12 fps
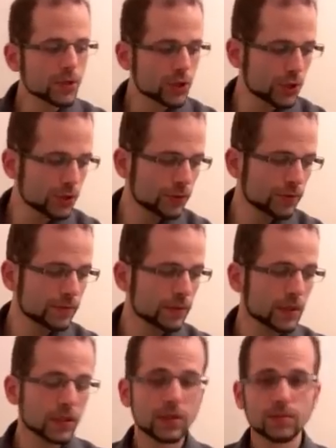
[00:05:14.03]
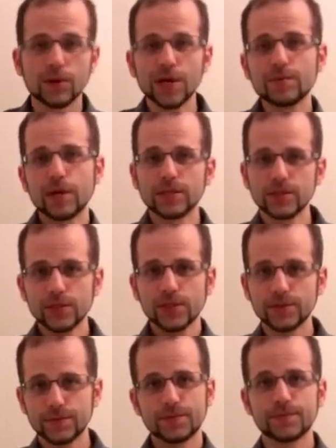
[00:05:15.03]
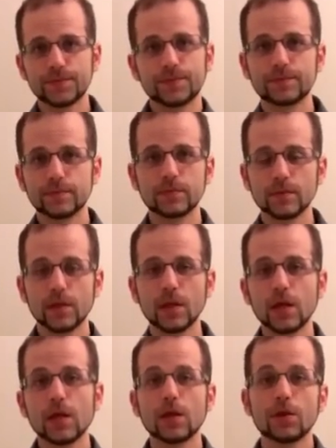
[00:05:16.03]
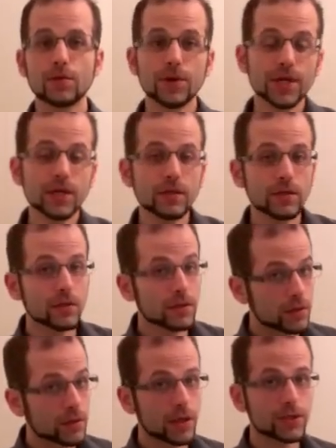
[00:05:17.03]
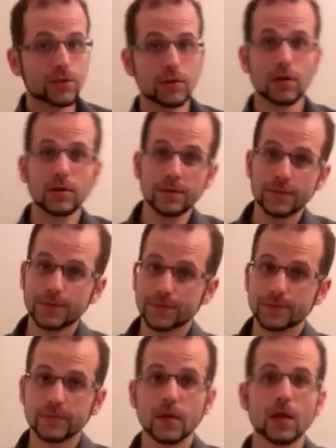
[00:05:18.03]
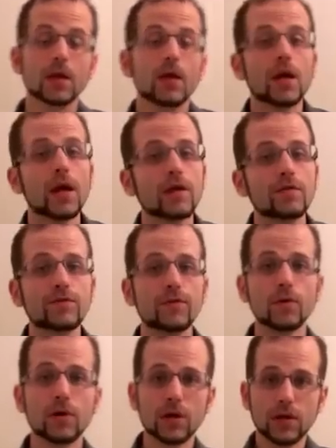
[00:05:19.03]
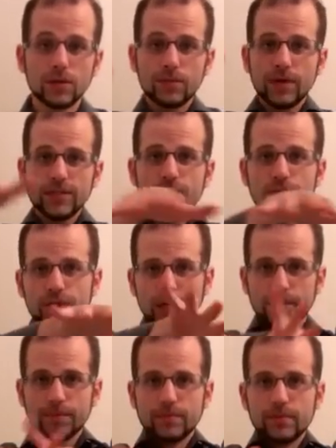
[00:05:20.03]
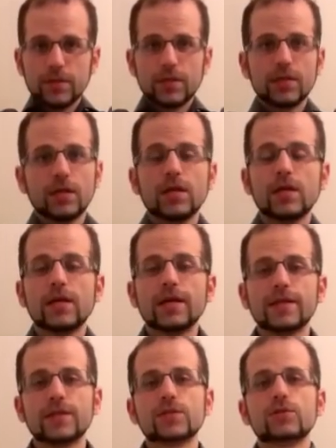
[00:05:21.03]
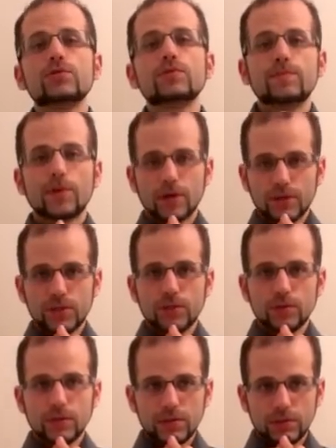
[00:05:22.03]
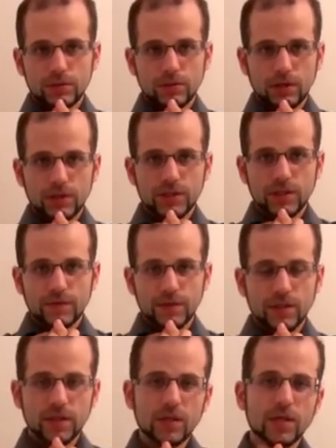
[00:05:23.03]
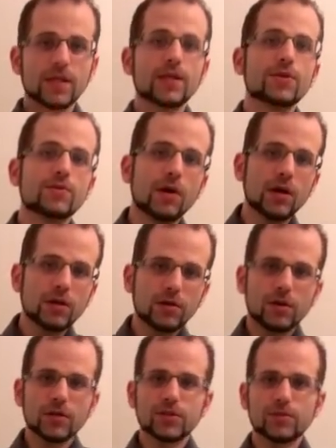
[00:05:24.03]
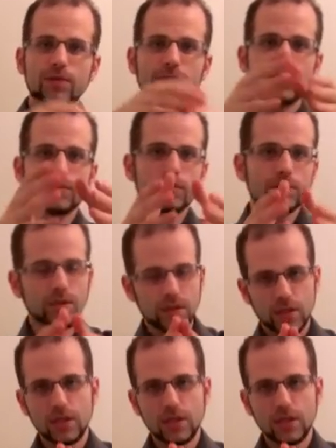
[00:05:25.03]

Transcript: two, brain buttons, three, cross crawl, and four, pretzel time. And there's two parts to it. You cross everything, and then you uncross the pretzel